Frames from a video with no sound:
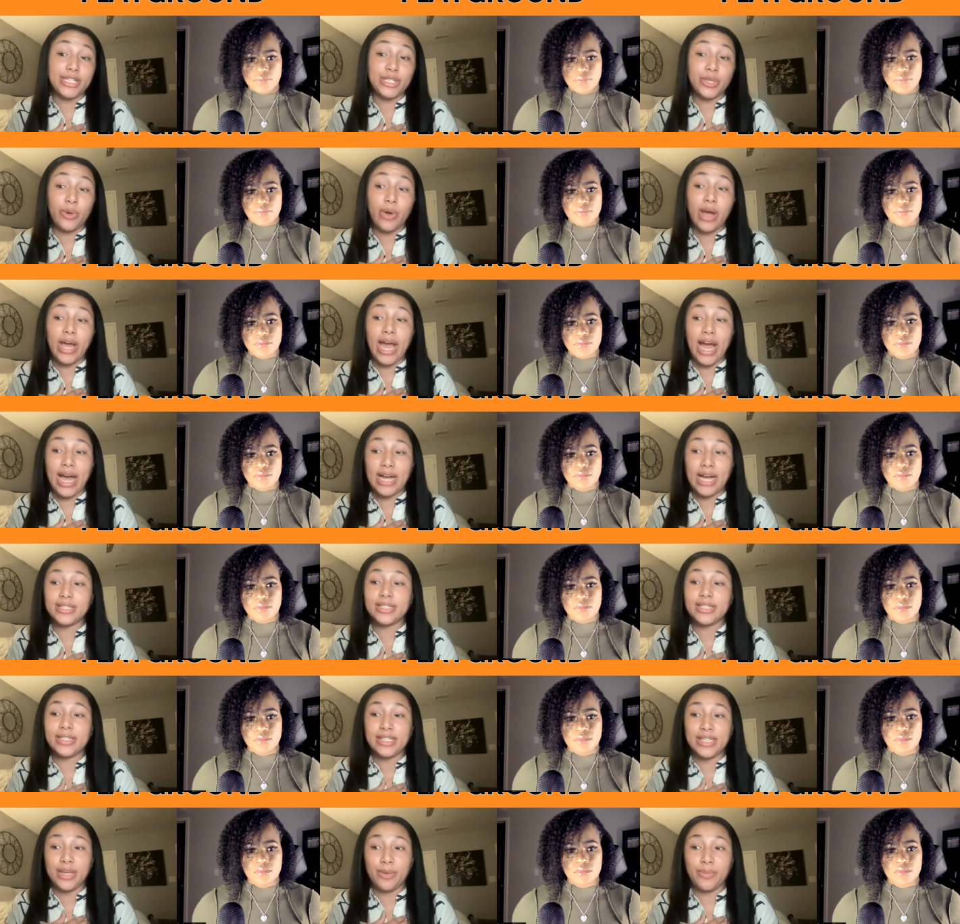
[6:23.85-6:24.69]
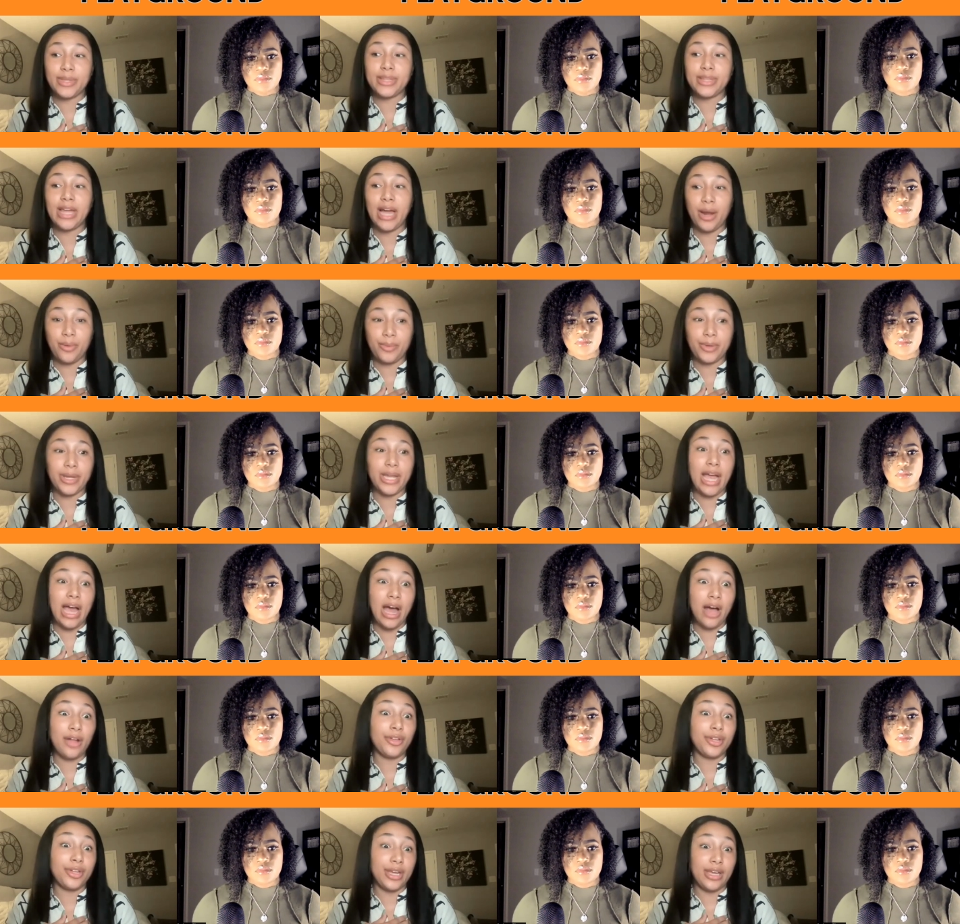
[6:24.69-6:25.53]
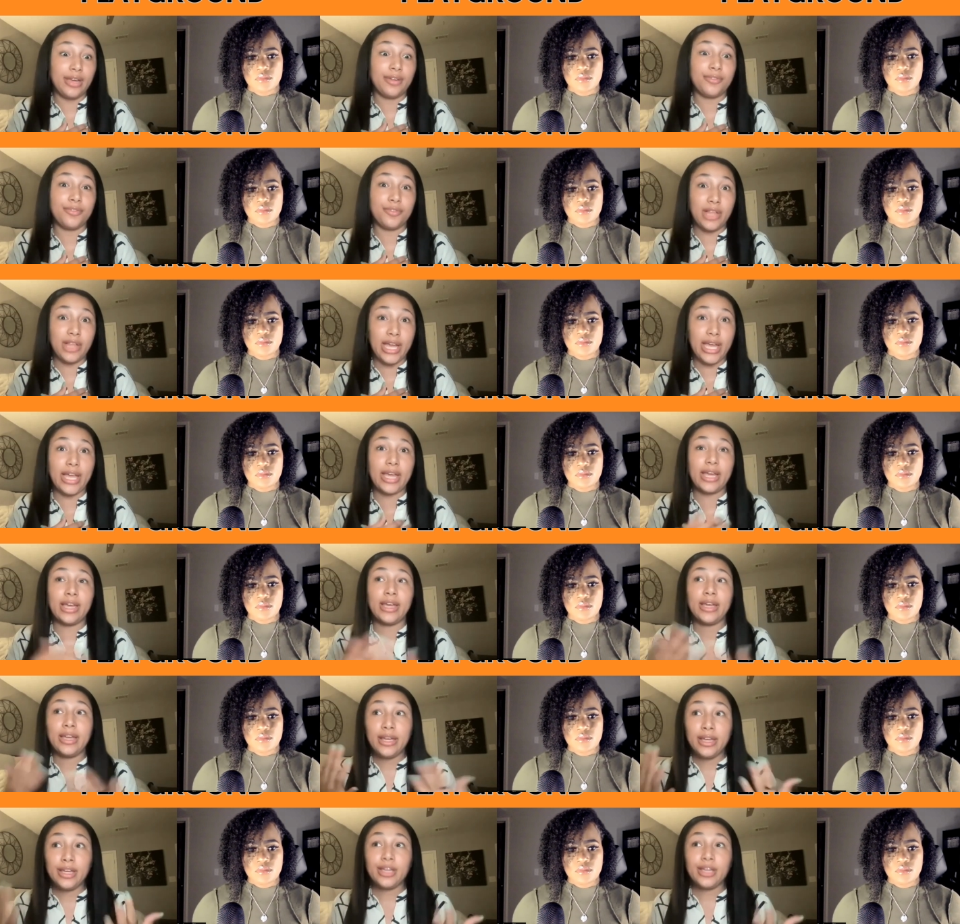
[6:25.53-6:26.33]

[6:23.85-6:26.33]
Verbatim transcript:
Speaker 1: So I had to sit with that reality of like,